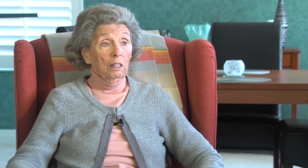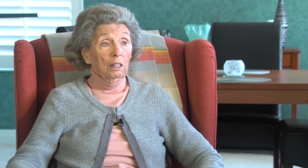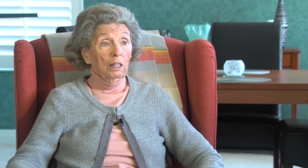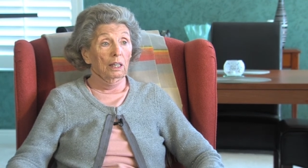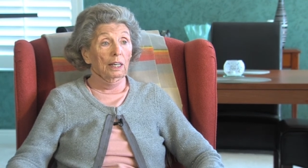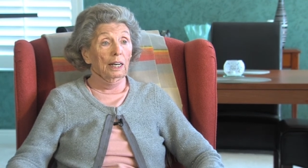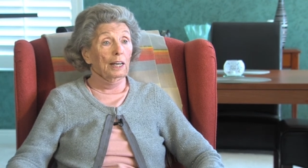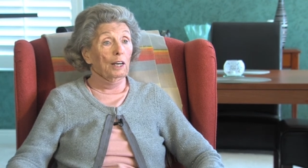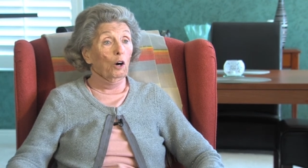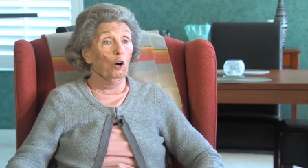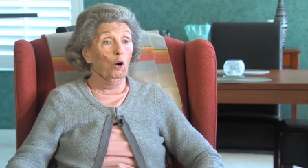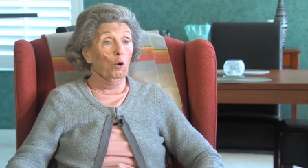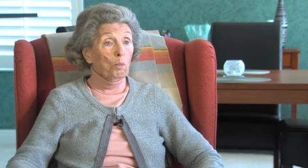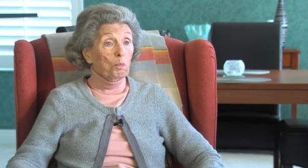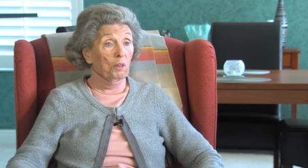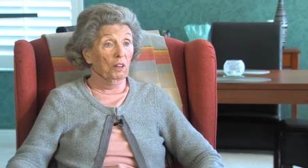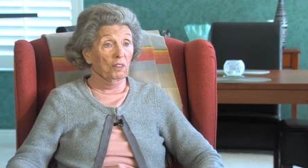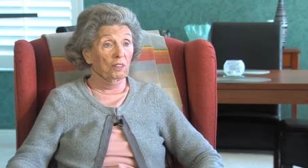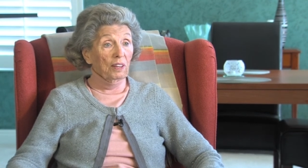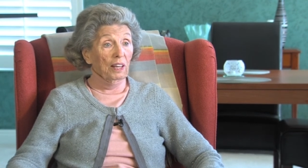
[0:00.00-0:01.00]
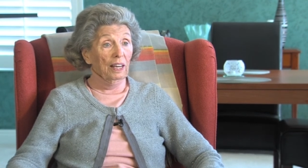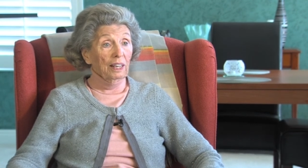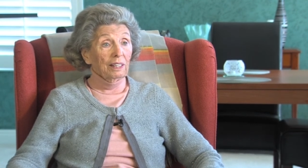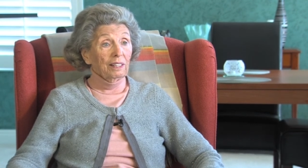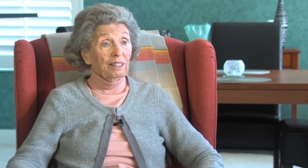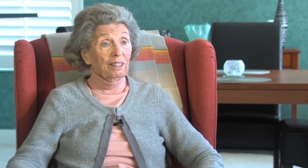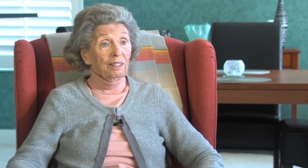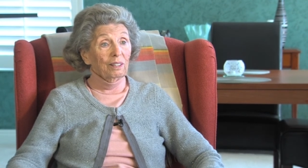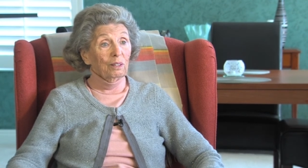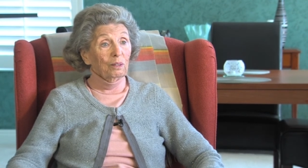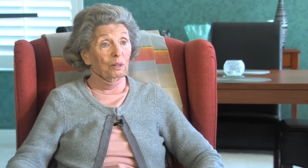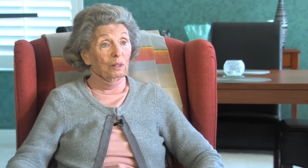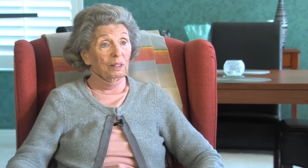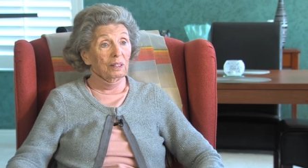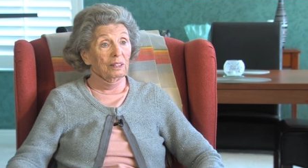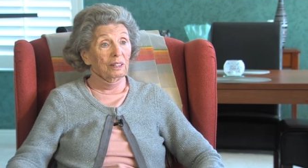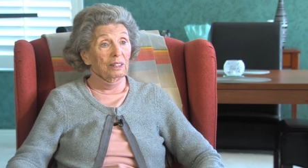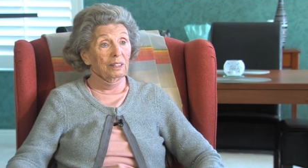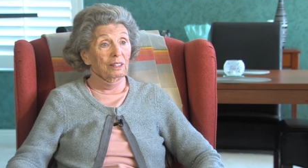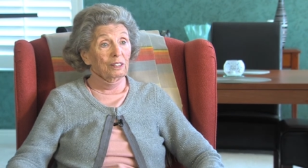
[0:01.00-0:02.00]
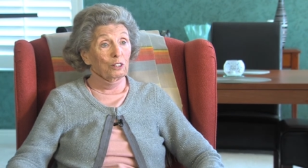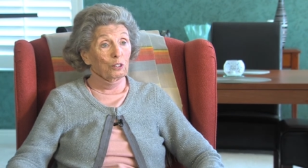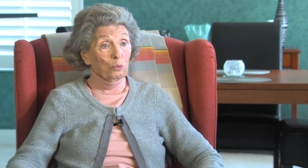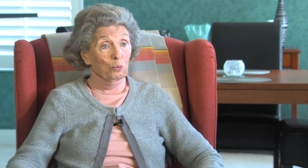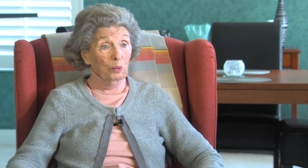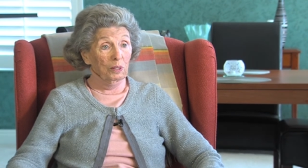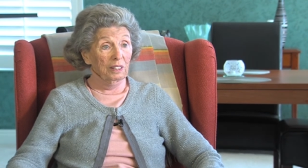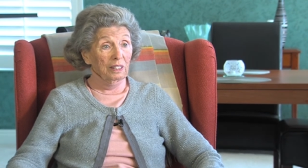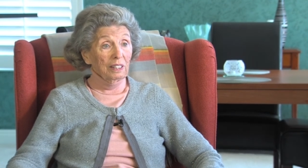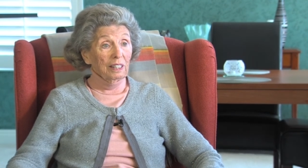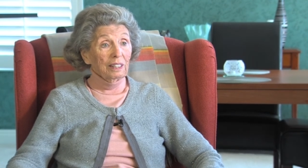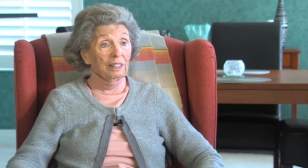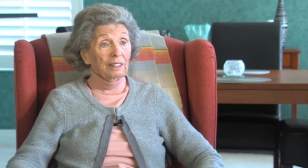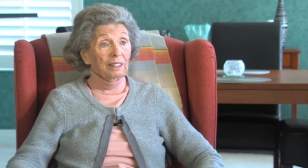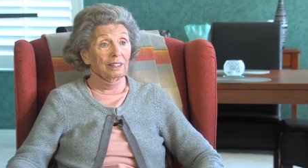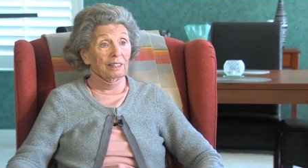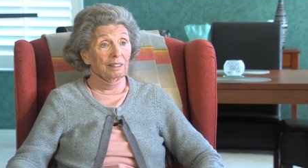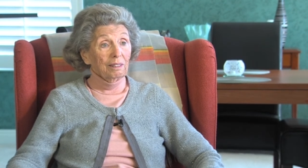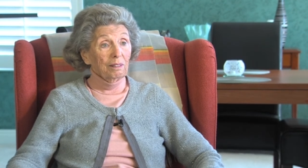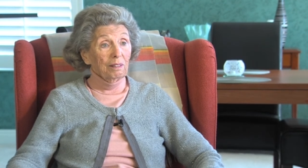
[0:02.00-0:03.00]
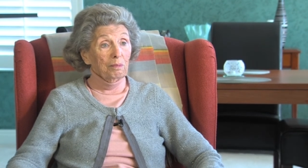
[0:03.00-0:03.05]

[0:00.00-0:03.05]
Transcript: And I hope that that is one thing that